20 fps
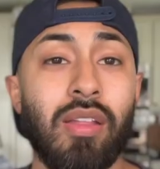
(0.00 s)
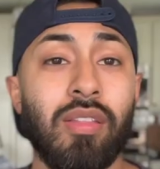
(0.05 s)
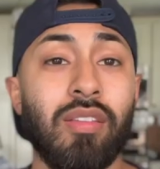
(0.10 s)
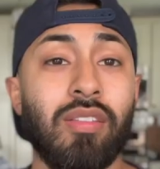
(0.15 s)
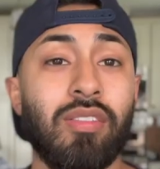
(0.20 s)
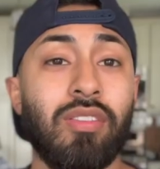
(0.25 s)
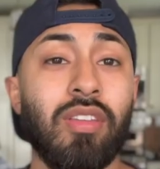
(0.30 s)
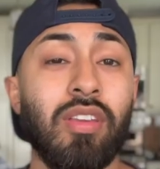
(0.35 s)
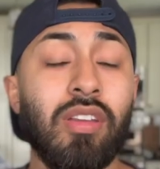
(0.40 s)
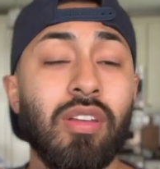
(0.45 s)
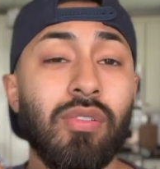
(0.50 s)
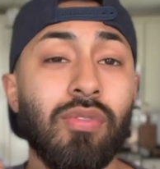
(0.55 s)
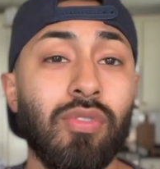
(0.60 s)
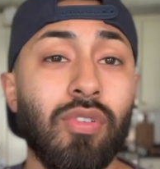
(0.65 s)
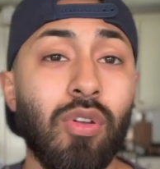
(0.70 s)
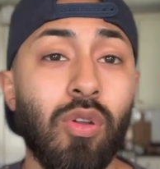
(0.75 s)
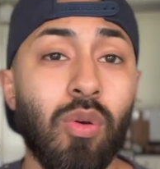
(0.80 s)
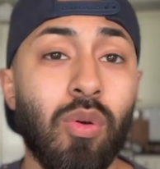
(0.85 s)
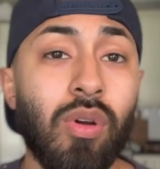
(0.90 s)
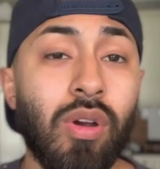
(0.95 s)
the city of
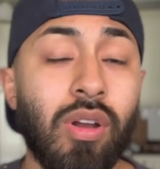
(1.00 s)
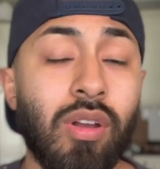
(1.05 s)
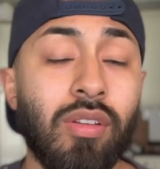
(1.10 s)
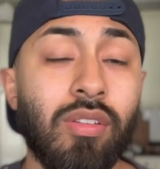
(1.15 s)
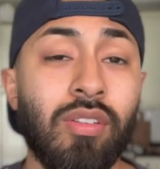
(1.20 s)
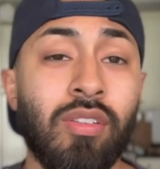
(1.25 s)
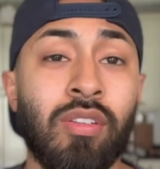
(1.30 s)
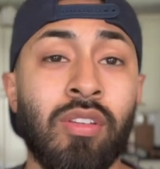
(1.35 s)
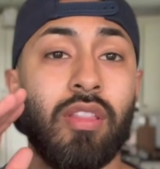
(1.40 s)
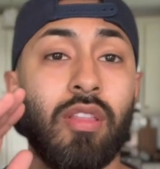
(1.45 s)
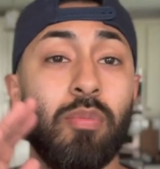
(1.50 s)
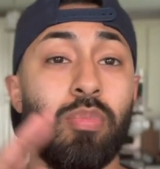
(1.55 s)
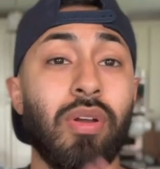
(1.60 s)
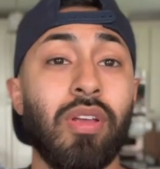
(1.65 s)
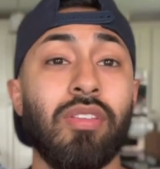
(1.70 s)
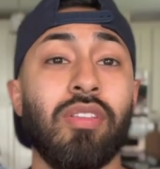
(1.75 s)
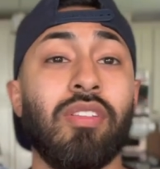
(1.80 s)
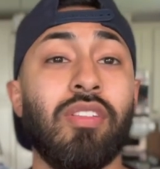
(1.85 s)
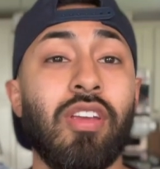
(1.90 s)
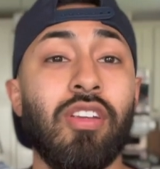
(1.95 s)
Lawrence, the
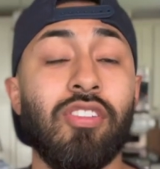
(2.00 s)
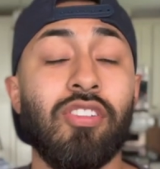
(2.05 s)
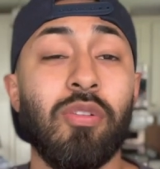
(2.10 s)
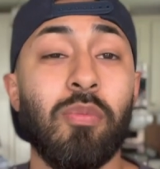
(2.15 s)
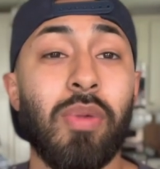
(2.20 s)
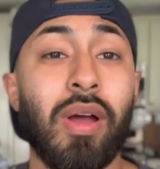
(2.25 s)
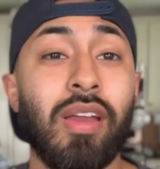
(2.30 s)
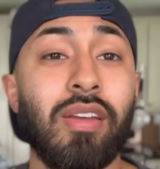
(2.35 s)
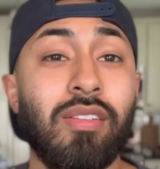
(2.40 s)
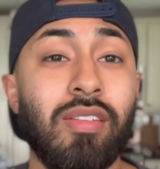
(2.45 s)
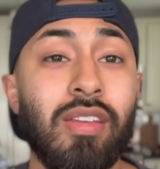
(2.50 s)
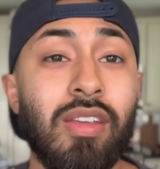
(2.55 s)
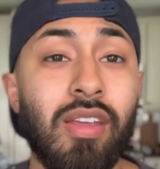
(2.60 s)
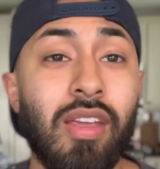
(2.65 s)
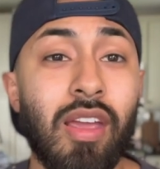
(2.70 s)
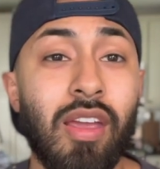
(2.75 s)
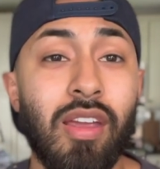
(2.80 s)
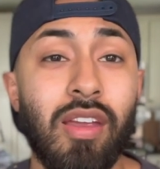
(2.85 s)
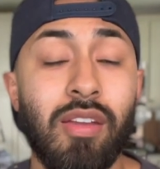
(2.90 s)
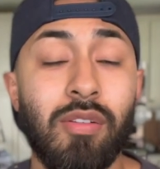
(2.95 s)
presentation by T
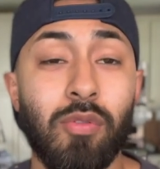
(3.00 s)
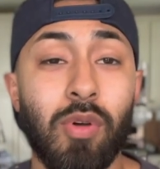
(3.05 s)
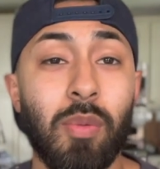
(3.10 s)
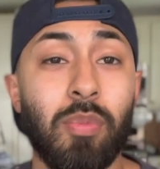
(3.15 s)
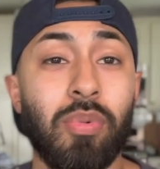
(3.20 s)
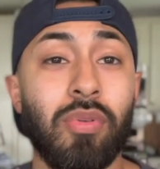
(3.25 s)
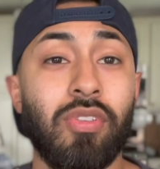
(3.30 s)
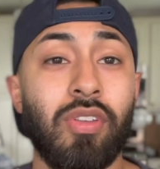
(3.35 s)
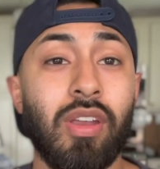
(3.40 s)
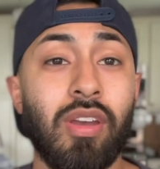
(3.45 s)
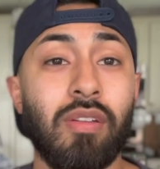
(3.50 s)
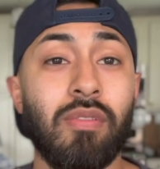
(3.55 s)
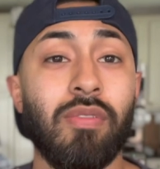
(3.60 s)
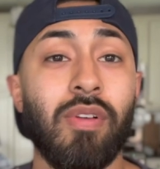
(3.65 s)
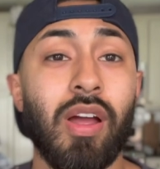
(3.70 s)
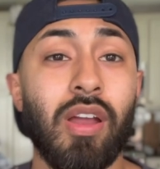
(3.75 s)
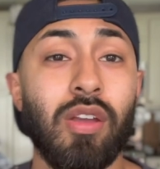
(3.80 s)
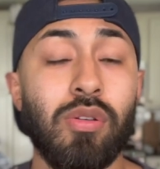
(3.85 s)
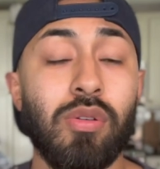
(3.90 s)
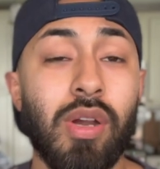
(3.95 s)
K representing
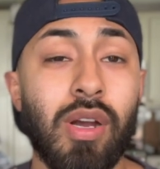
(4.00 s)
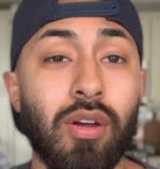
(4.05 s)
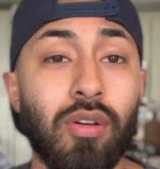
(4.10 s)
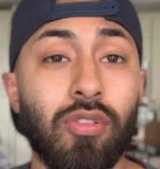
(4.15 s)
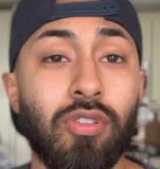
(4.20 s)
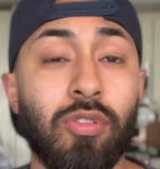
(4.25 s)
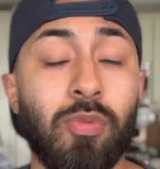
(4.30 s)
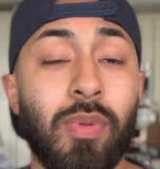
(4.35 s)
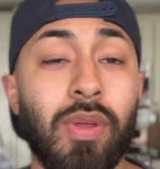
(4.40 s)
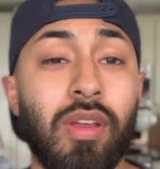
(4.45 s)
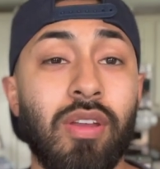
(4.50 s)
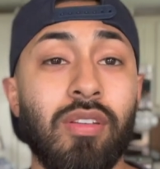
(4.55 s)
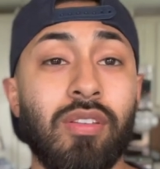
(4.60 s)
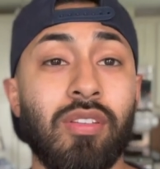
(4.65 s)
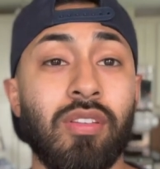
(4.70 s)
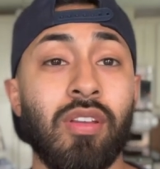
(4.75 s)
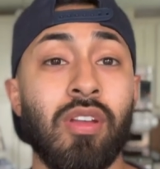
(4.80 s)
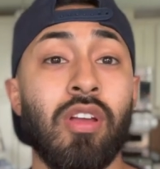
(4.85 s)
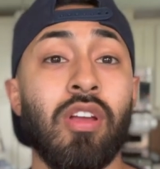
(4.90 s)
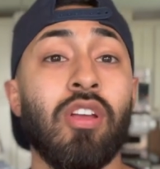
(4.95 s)
Vayu
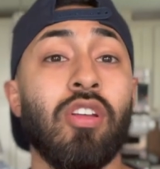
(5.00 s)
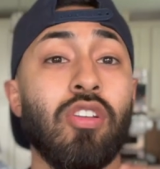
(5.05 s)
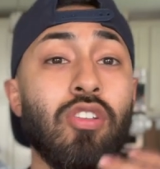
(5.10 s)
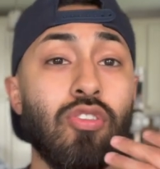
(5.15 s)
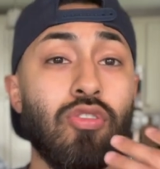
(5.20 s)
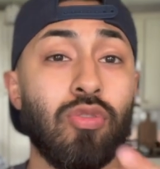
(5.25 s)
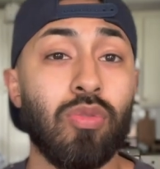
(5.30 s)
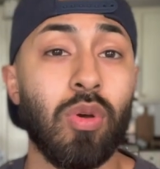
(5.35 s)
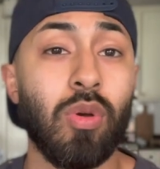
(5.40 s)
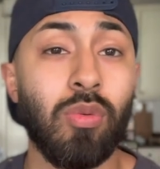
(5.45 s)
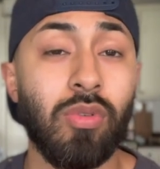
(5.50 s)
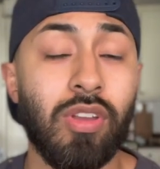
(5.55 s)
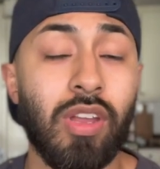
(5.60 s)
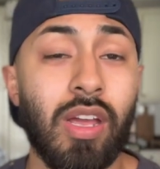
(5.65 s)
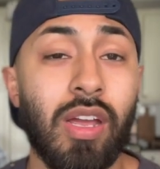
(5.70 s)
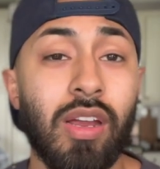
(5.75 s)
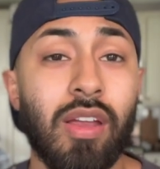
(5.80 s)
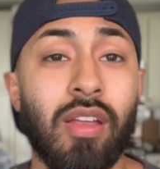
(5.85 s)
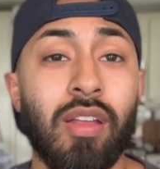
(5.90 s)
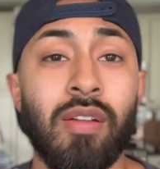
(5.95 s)
Aerospace,
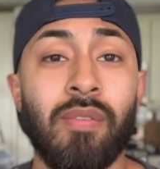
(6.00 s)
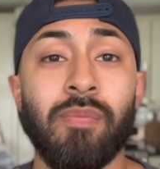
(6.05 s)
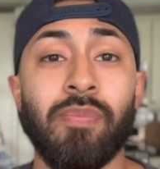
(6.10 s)
Dronedek,